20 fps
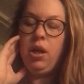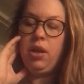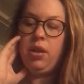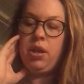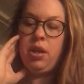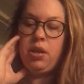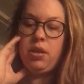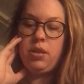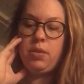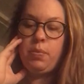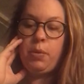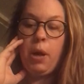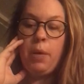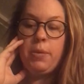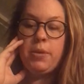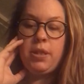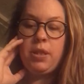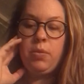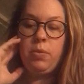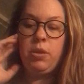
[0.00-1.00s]
there's
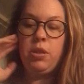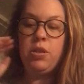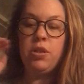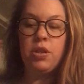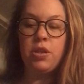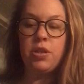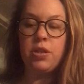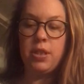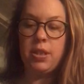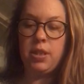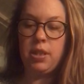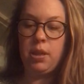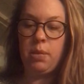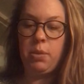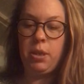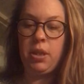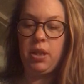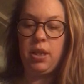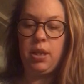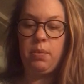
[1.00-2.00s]
promising research that
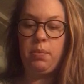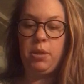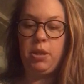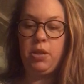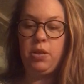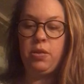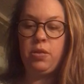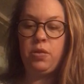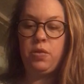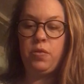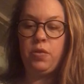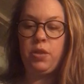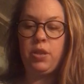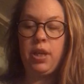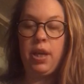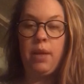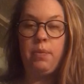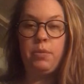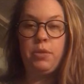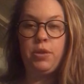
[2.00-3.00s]
cinnamon can be used for
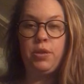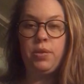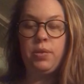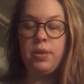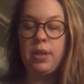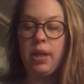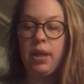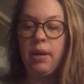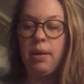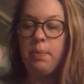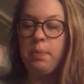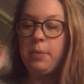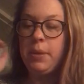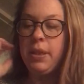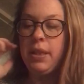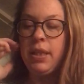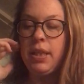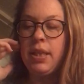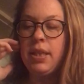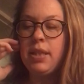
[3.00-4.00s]
type 2
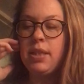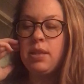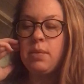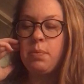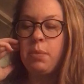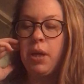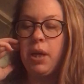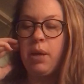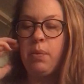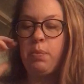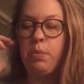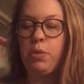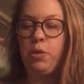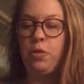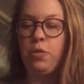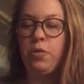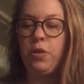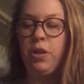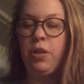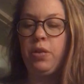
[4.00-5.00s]
diabetes by
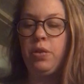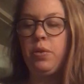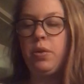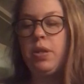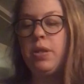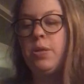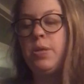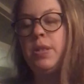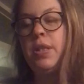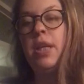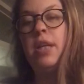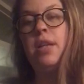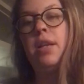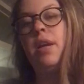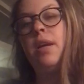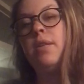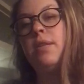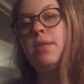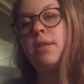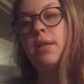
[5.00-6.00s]
improving glucose and
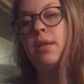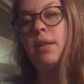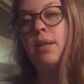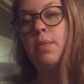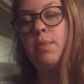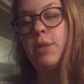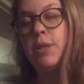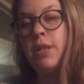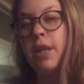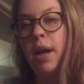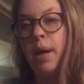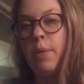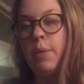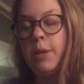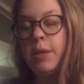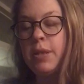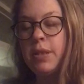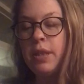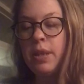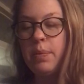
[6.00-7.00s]
insulin
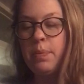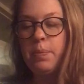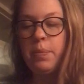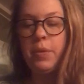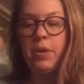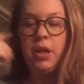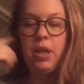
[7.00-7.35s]
metabolism.